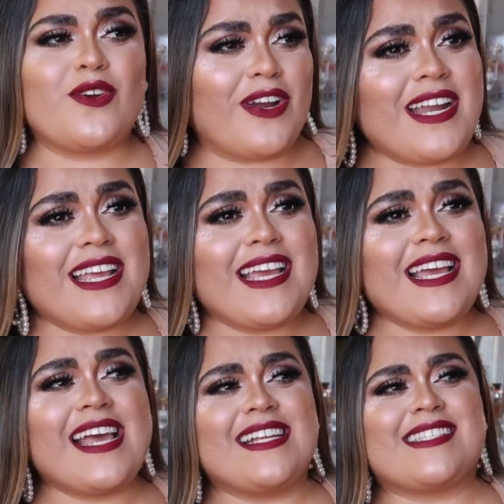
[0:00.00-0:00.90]

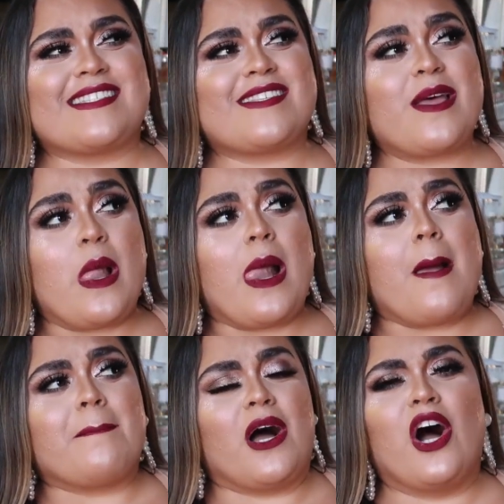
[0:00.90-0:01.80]
gritty it's
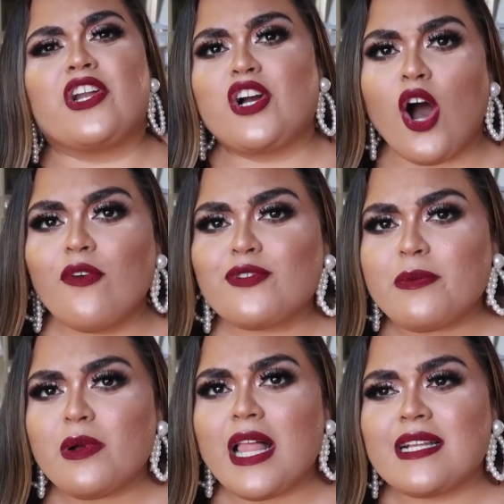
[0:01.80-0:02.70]

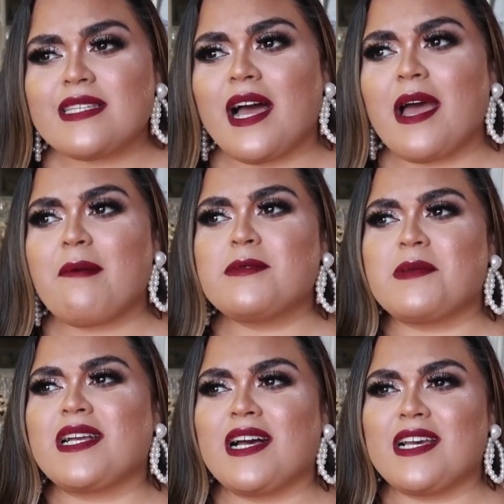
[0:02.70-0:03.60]
uncomfortable at times
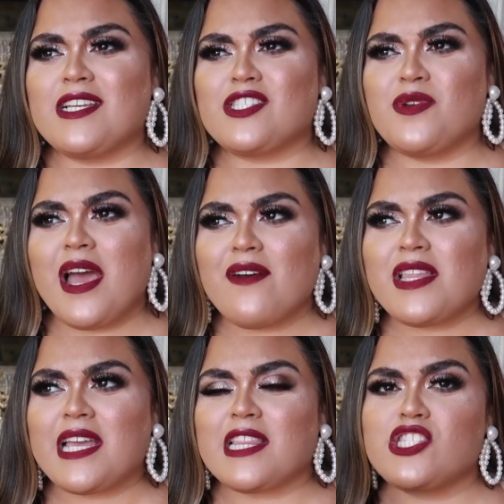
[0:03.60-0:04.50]
because you have
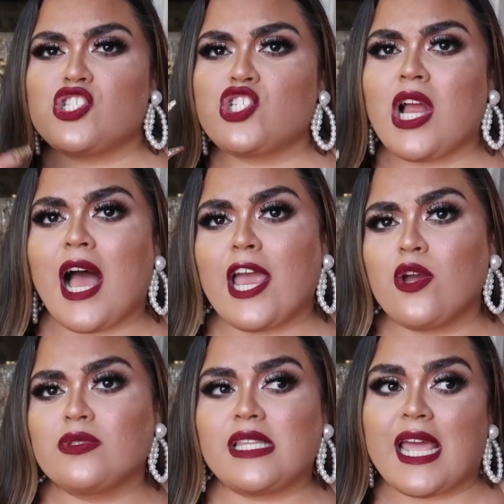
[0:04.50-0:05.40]
like this
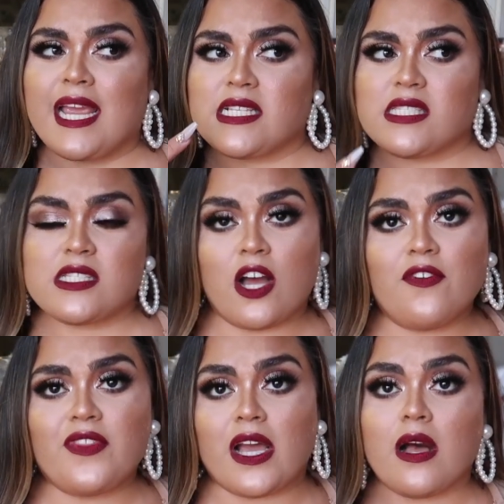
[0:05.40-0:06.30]
childlike
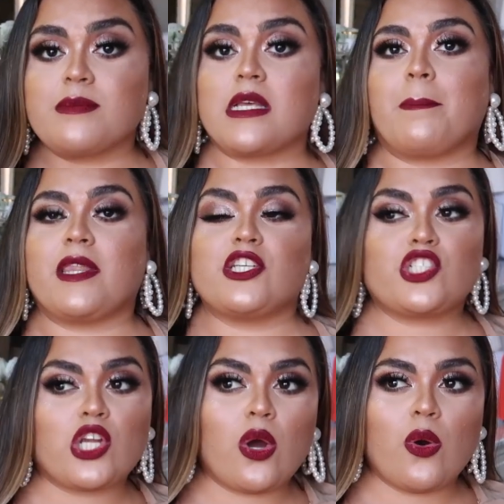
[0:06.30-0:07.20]
stuff that comes up in the
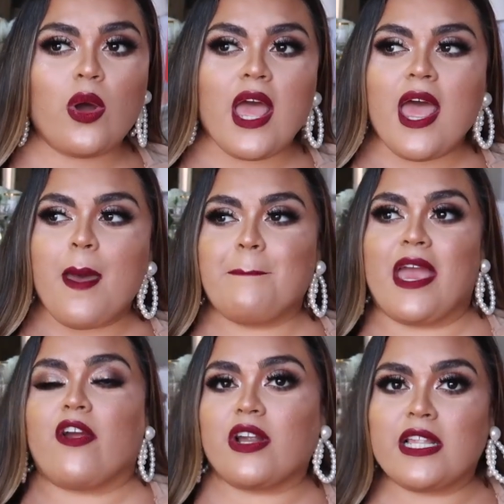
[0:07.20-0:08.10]
show
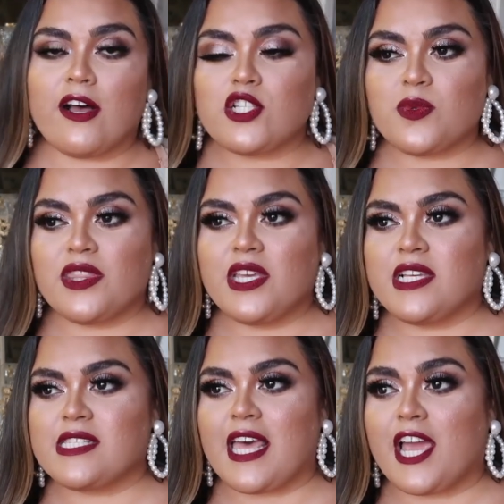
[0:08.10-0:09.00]
paralleled with
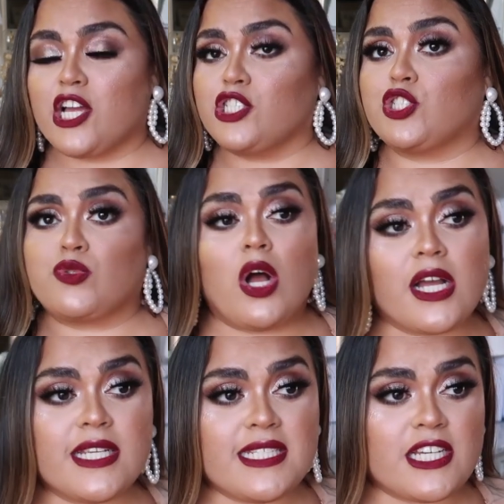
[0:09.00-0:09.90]
his like
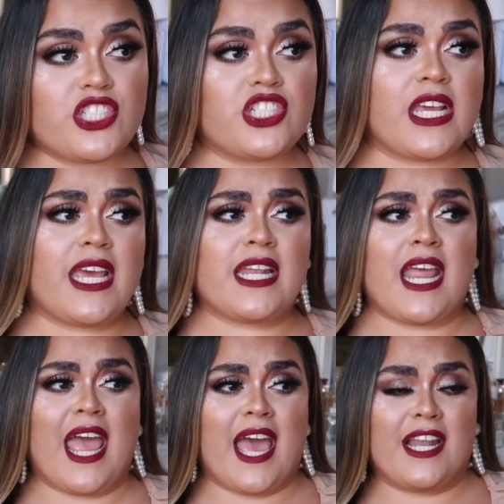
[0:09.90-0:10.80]
drug addiction
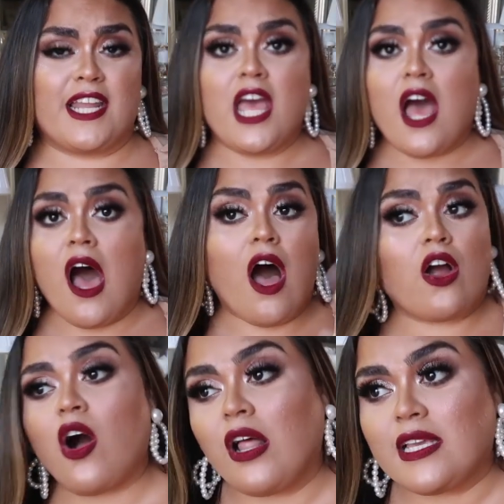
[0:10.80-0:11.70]
and
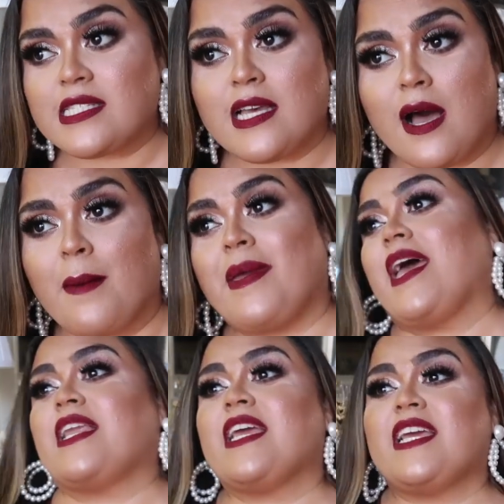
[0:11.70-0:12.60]
alcoholism
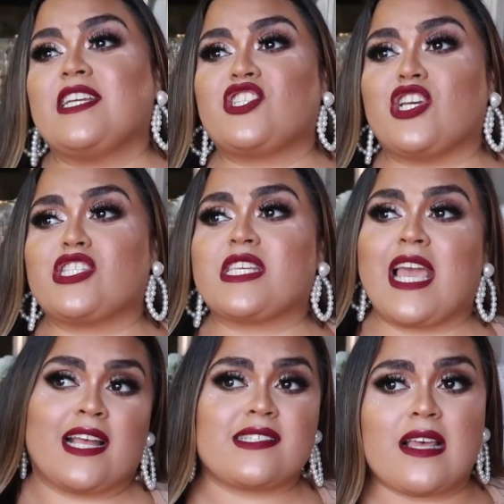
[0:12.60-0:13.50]
and he just
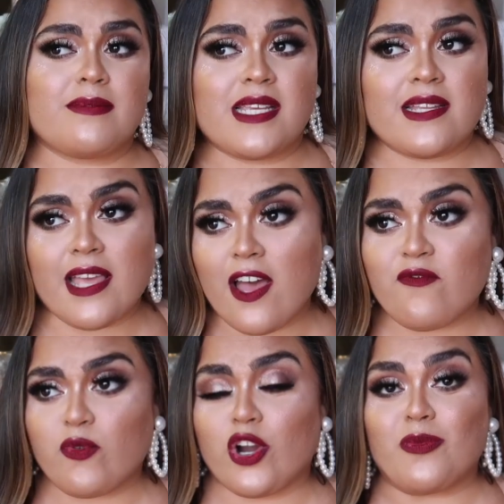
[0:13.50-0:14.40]
can't stop saying the
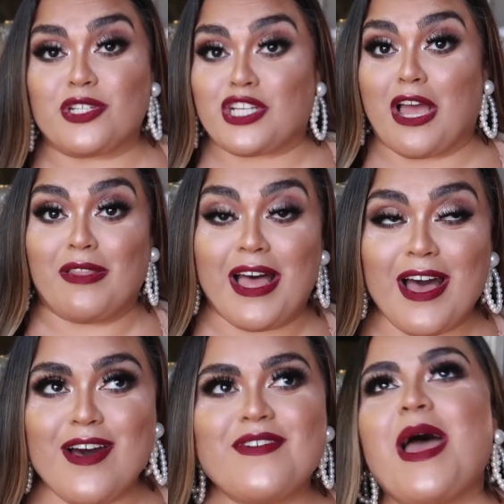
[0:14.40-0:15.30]
f word which i
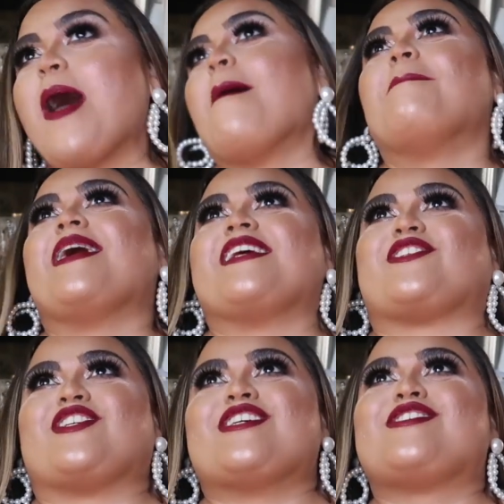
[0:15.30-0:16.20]
love but
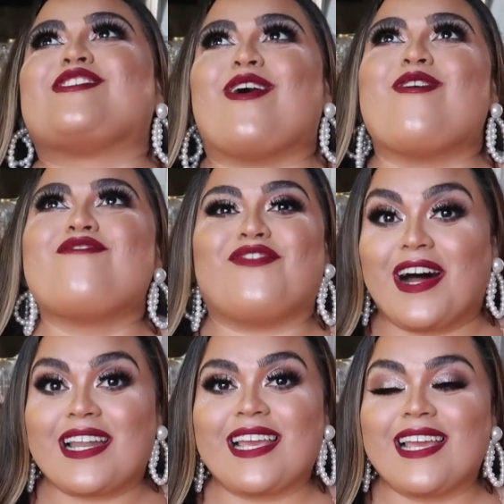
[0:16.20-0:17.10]
it's just so
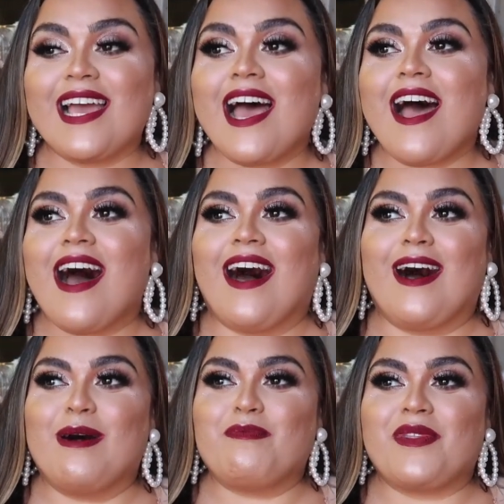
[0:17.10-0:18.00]
funny
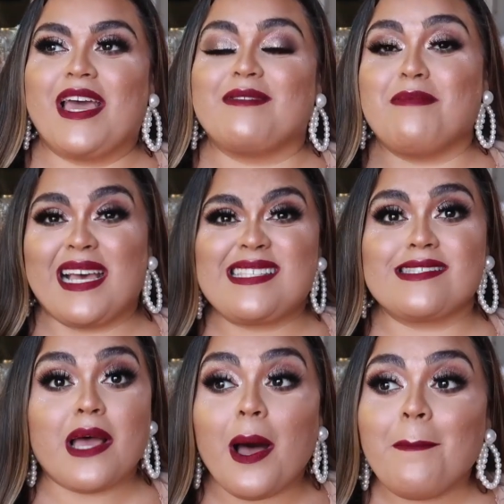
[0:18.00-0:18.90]
um, and
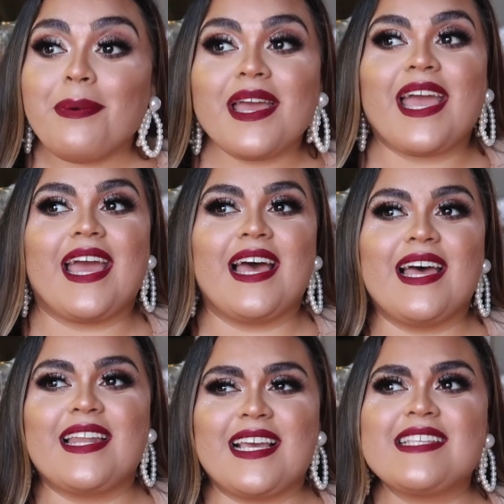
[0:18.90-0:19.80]
messed up
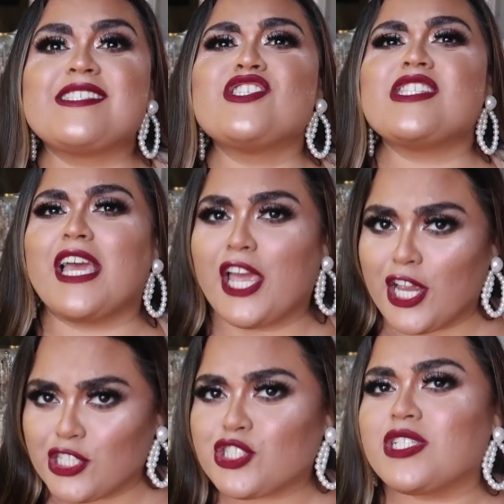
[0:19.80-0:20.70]
and it's just
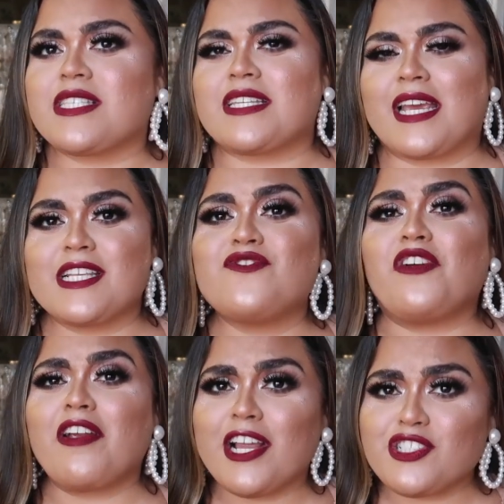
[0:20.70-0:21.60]
interesting it's
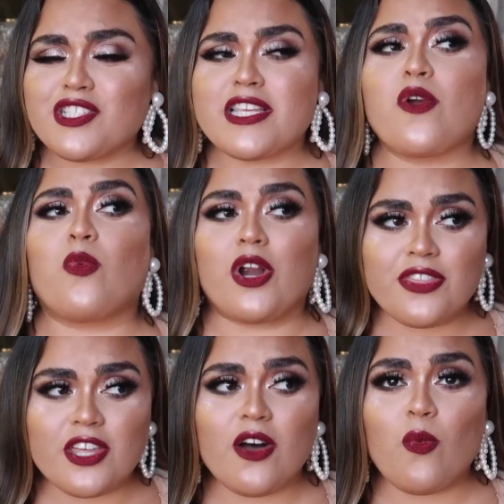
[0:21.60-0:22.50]
very interesting
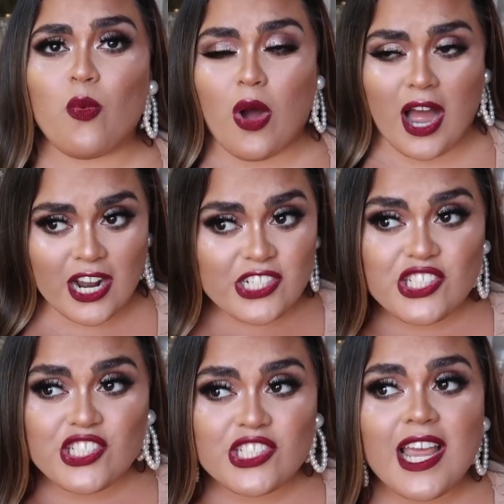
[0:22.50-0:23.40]
worth a
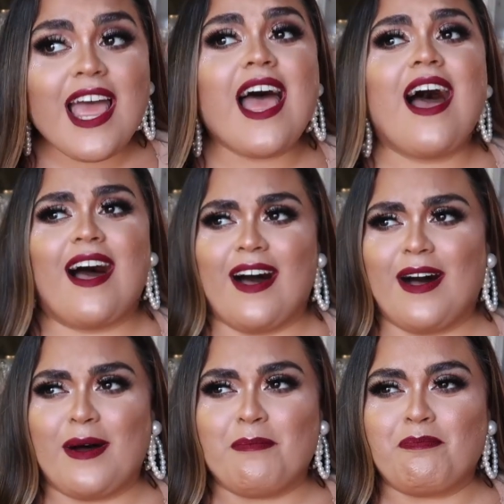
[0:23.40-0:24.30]
watch
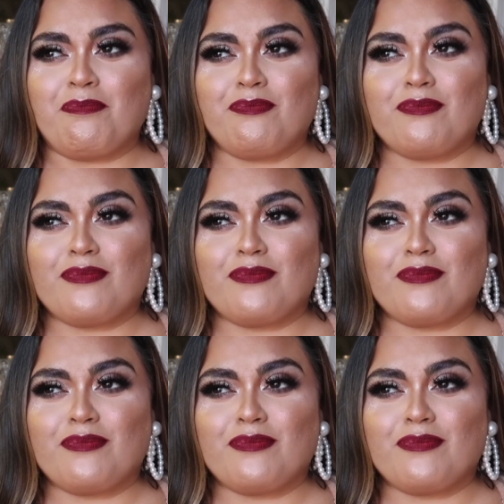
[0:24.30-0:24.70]
um,